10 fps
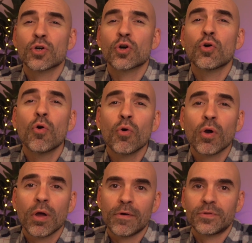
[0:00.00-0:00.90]
the
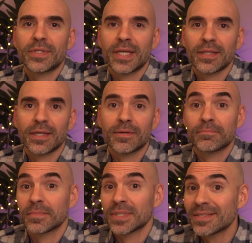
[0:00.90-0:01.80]
core of the ten K.
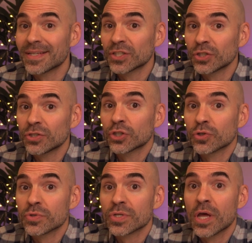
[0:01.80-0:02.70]
This section
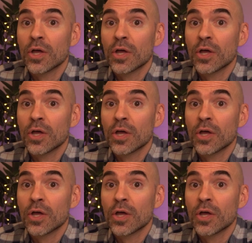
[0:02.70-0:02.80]
shows